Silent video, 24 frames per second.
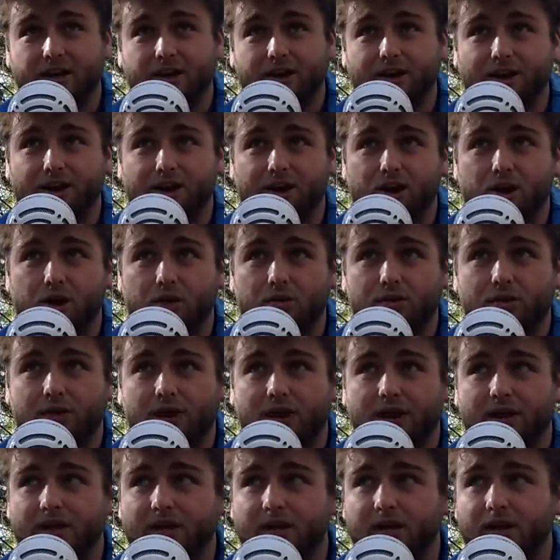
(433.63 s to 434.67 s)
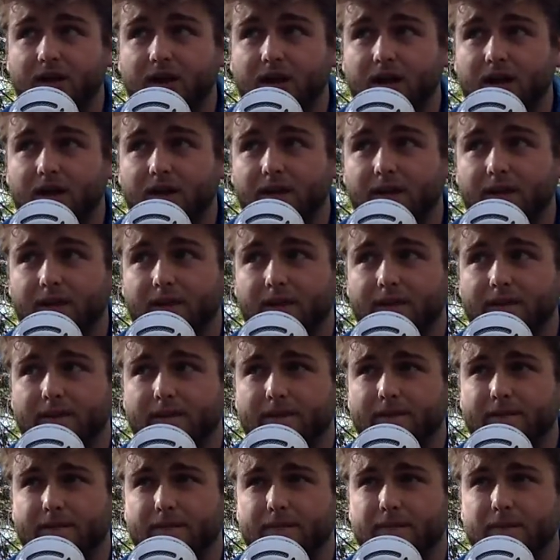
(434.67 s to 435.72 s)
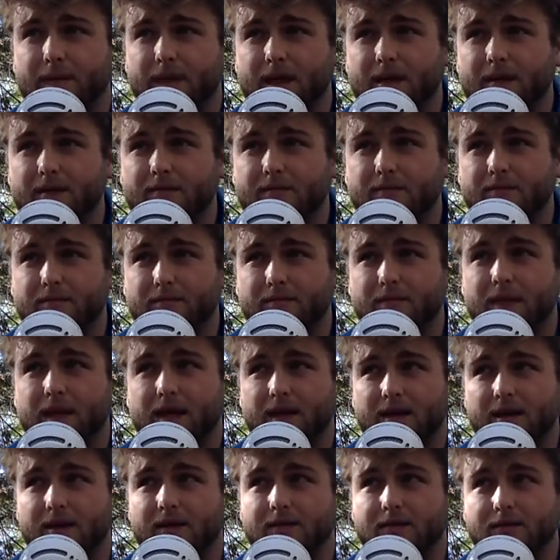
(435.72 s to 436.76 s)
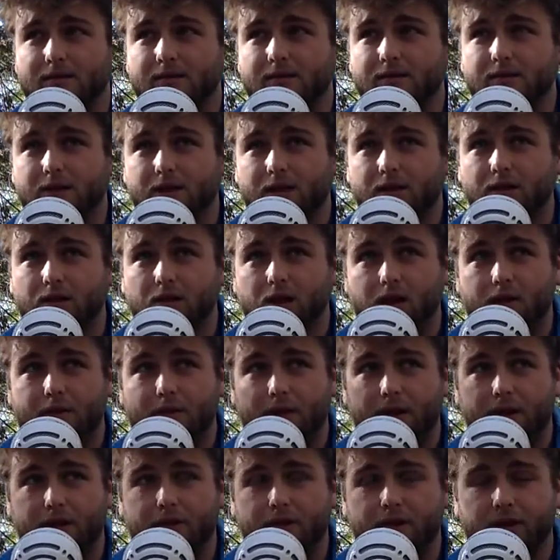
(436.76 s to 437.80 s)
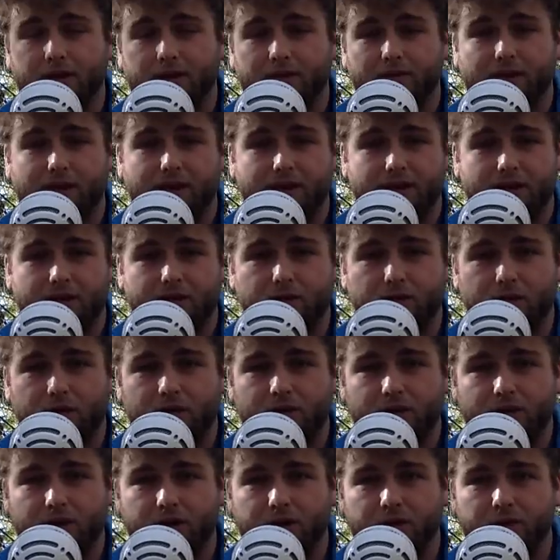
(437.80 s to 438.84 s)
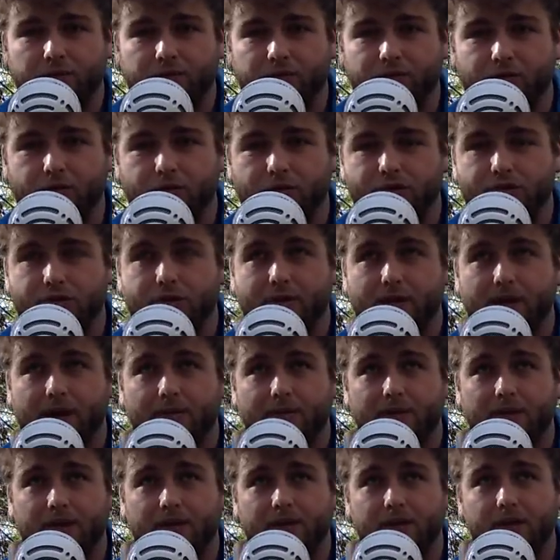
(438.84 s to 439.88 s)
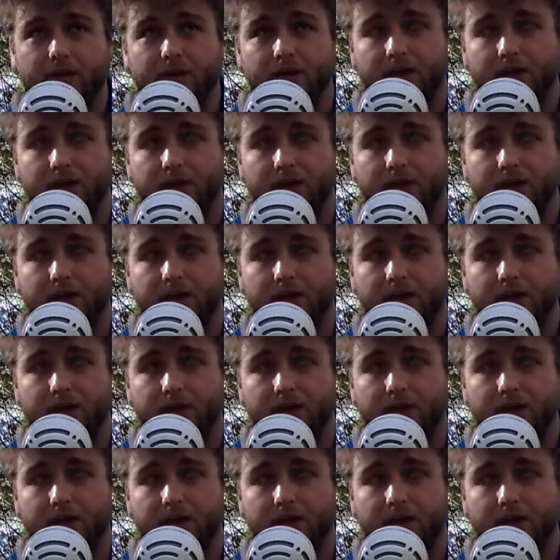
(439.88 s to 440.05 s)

on a note that made it a lot better than if I had quit the year before. So I'm happy I did